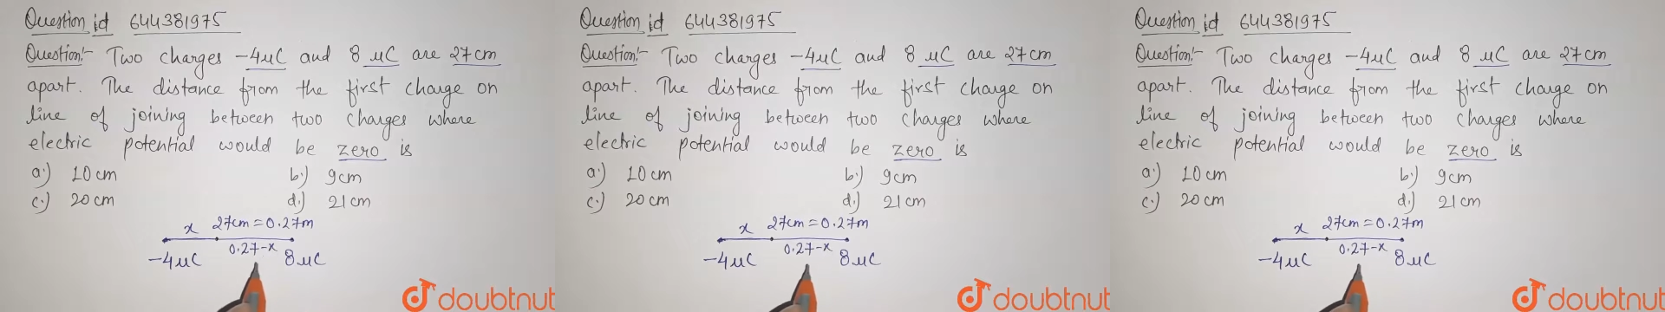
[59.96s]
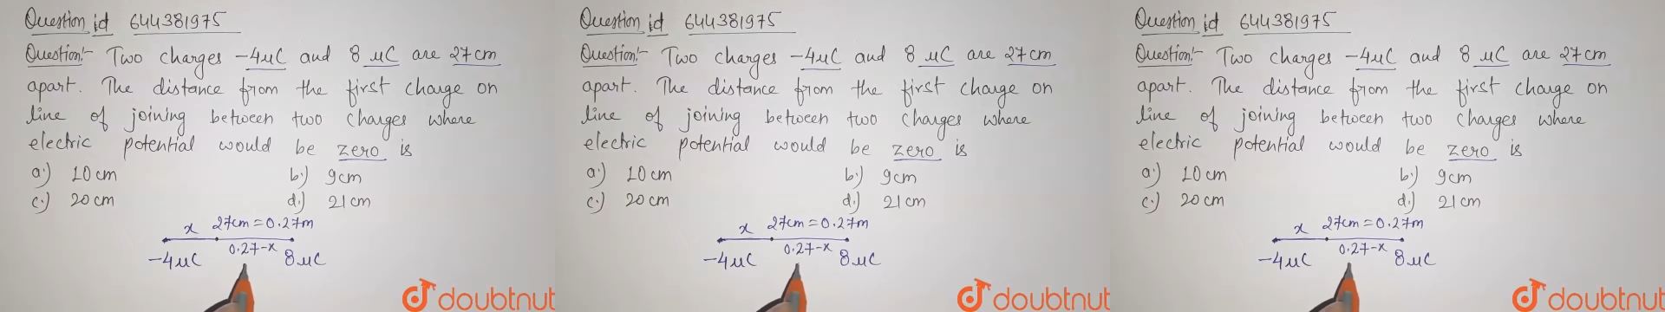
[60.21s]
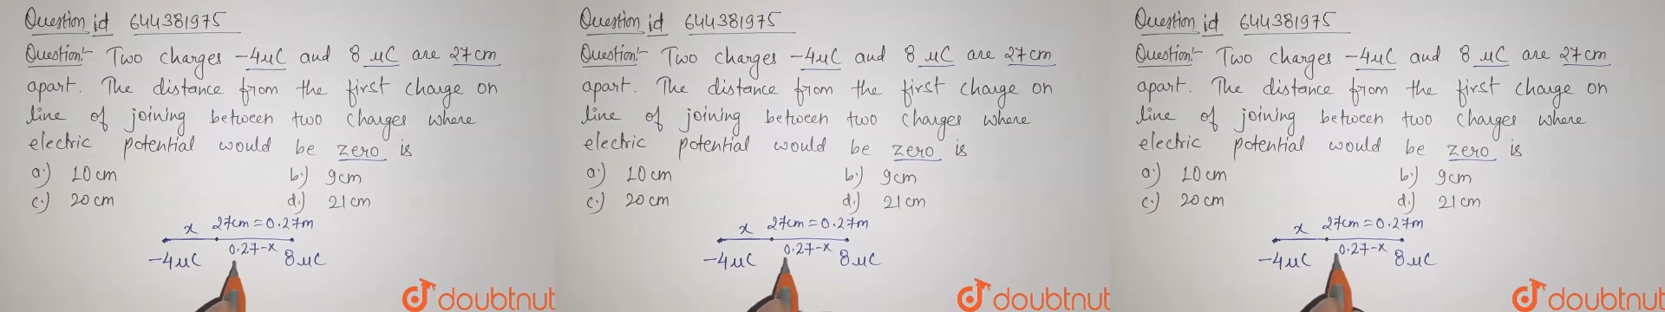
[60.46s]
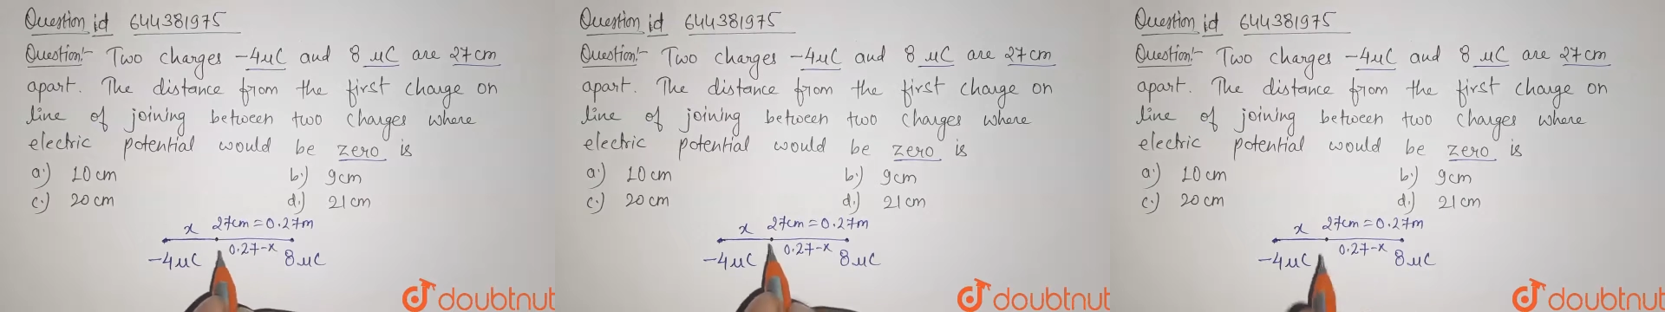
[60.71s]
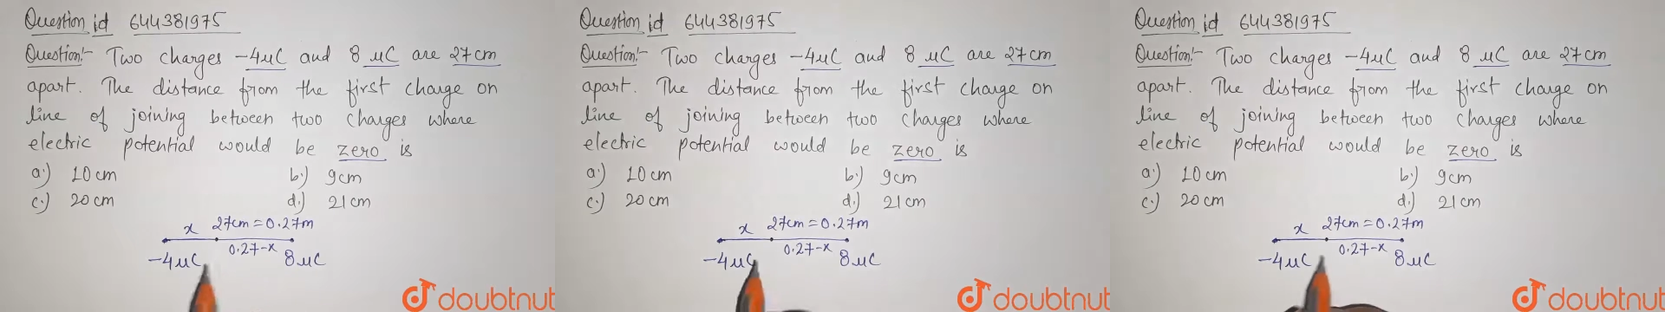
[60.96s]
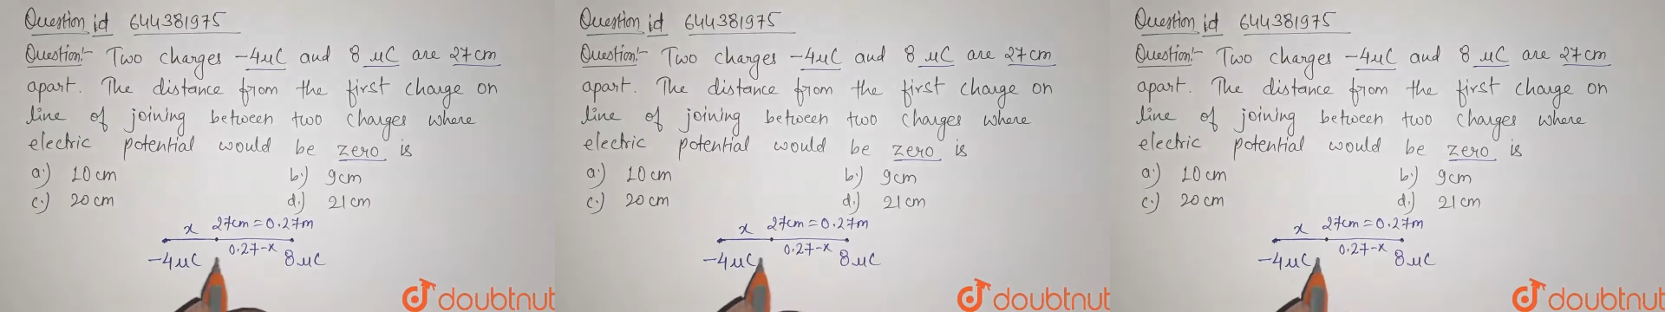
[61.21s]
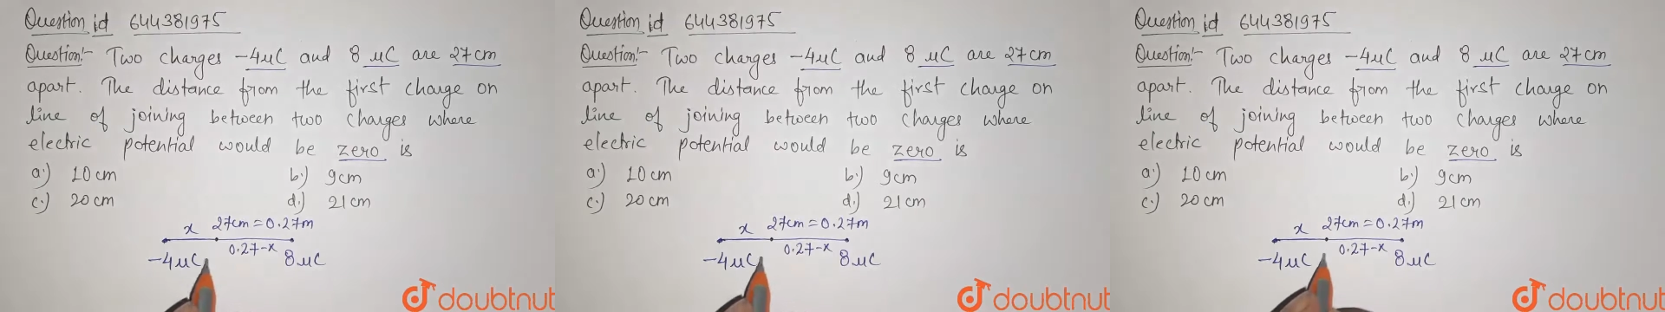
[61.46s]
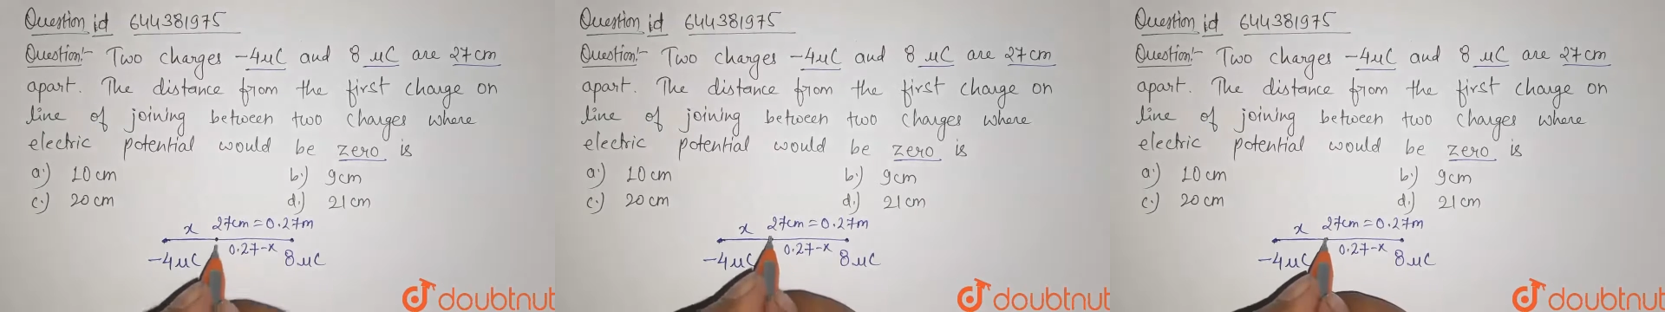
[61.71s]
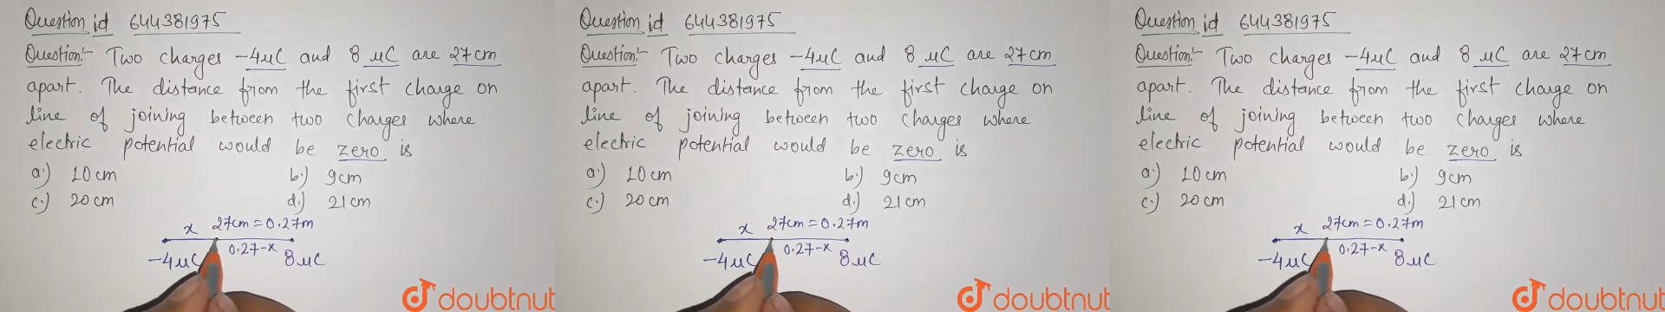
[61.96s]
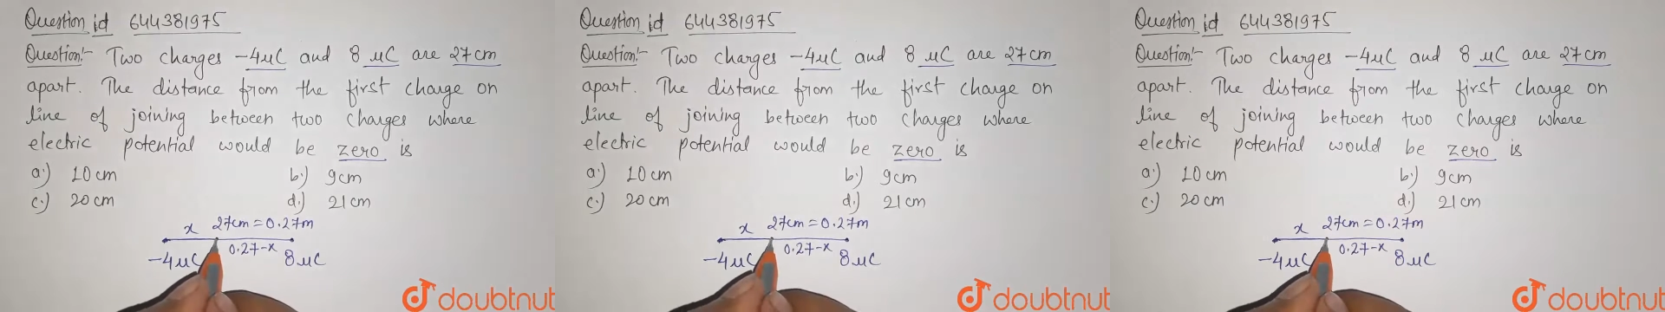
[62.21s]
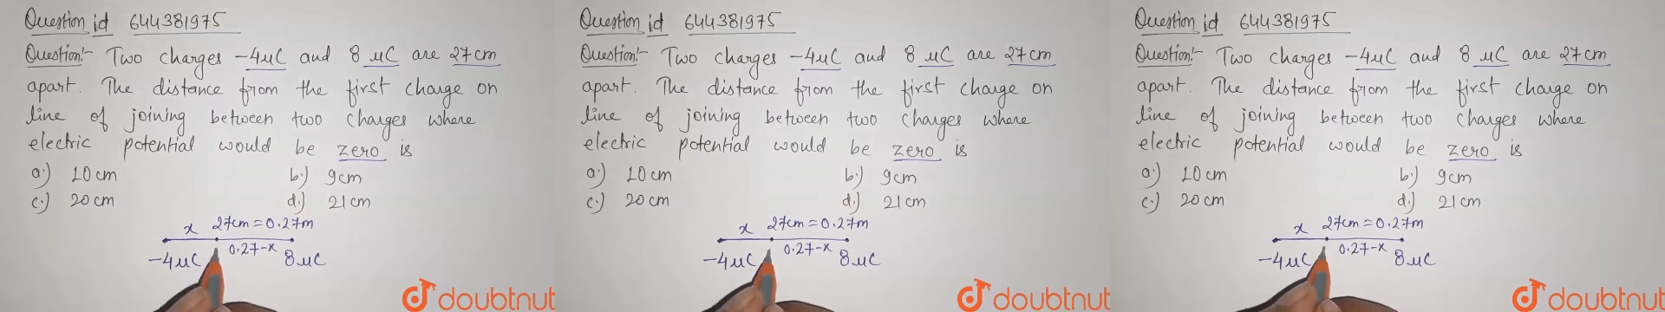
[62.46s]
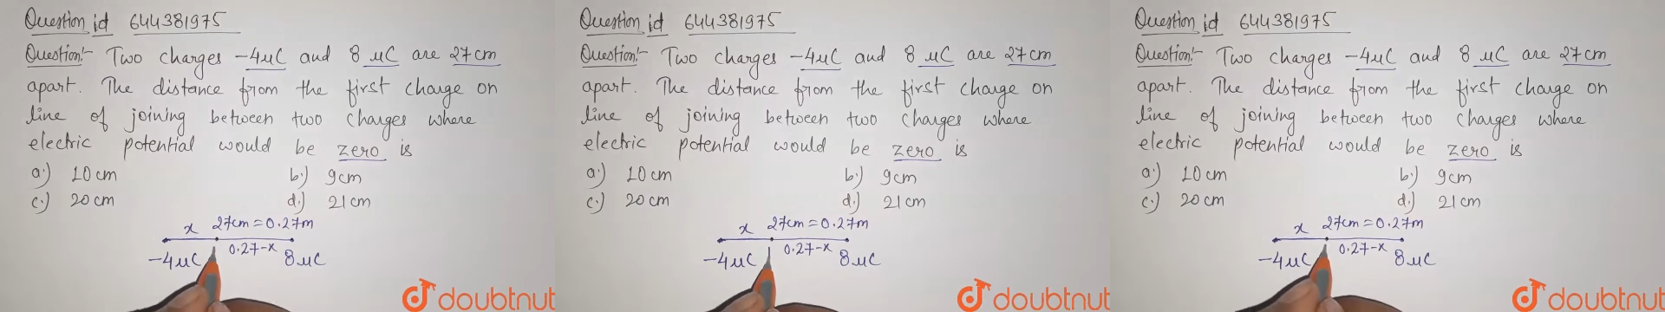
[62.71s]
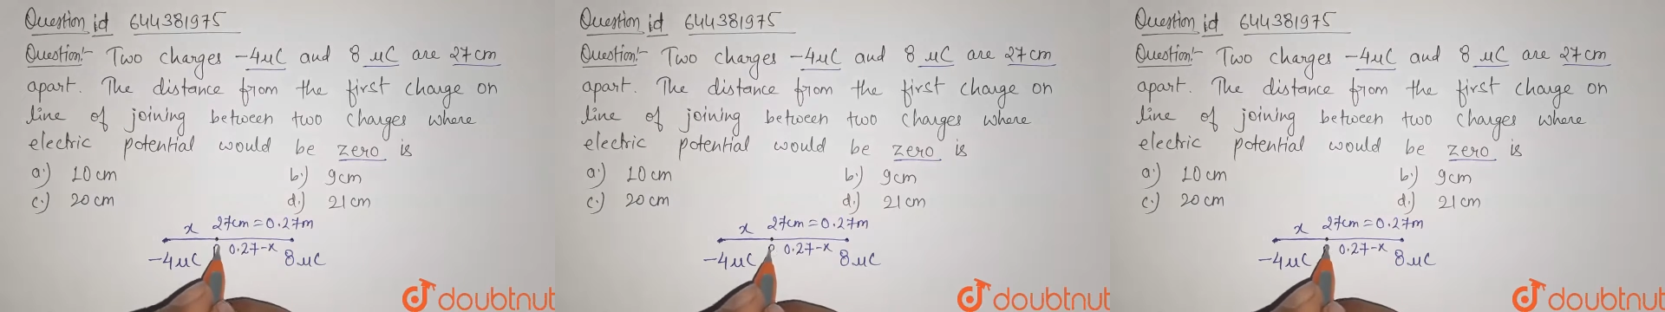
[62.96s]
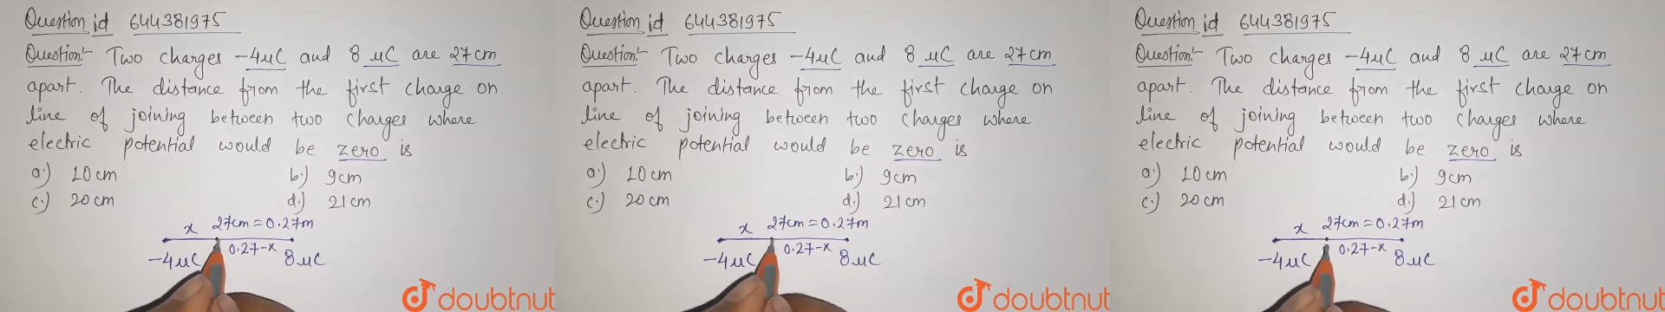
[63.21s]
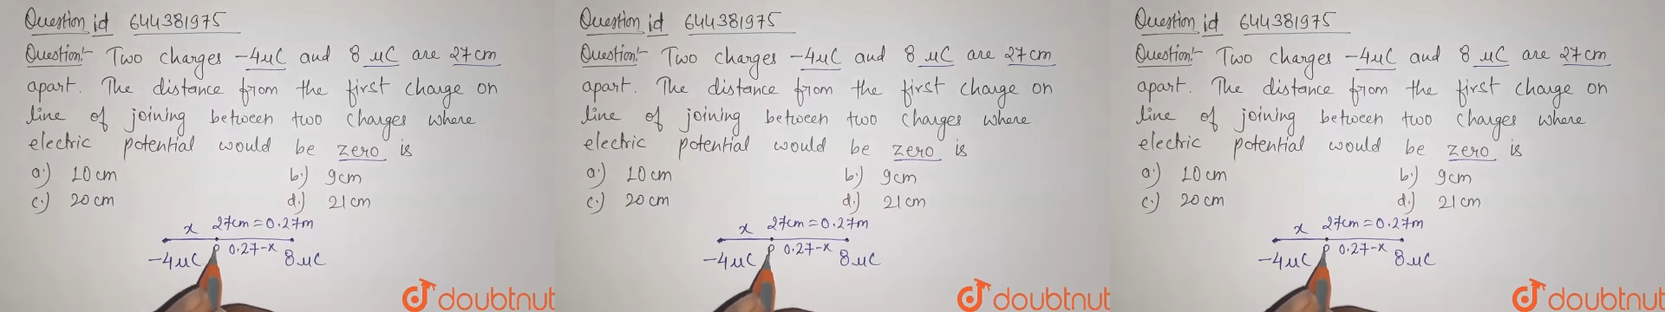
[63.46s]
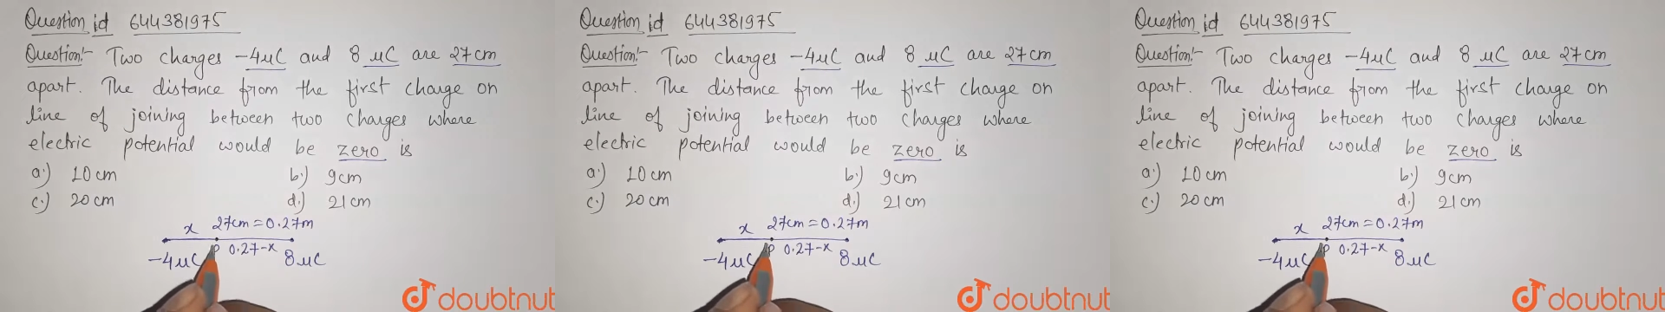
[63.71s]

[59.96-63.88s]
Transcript: Nobody's mouth can be seen.